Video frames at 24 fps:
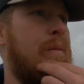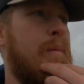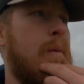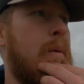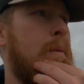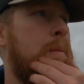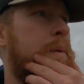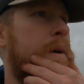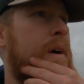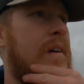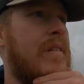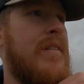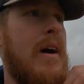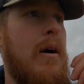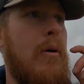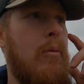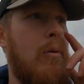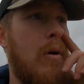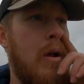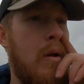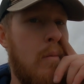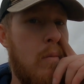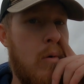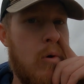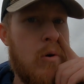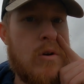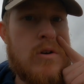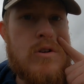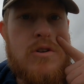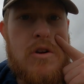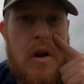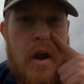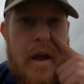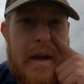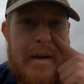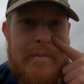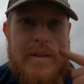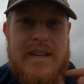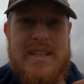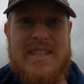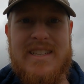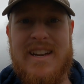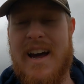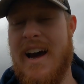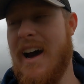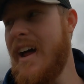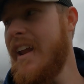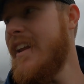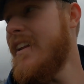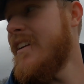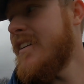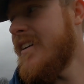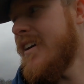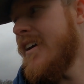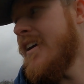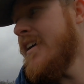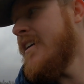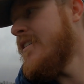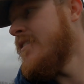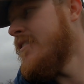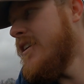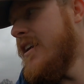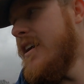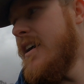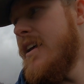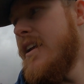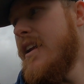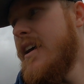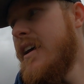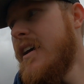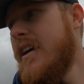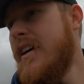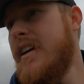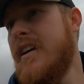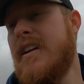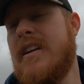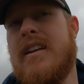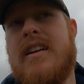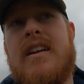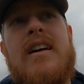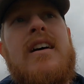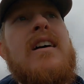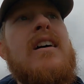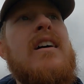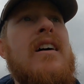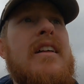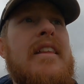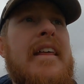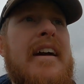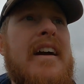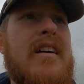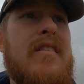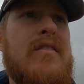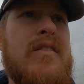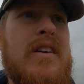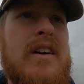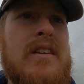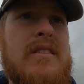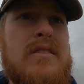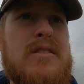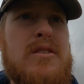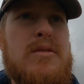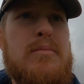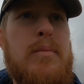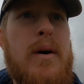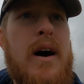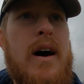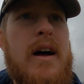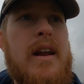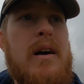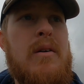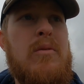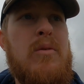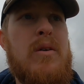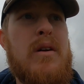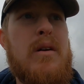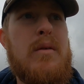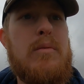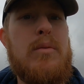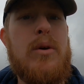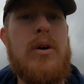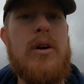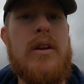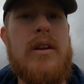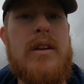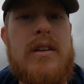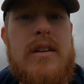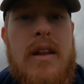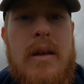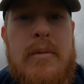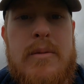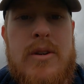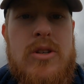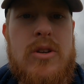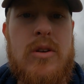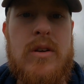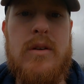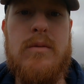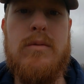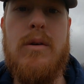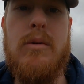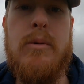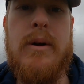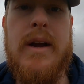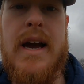remember I've got 1 more trap that's not in the ground yet, and I think I found the spot I want to put it. Let me show you what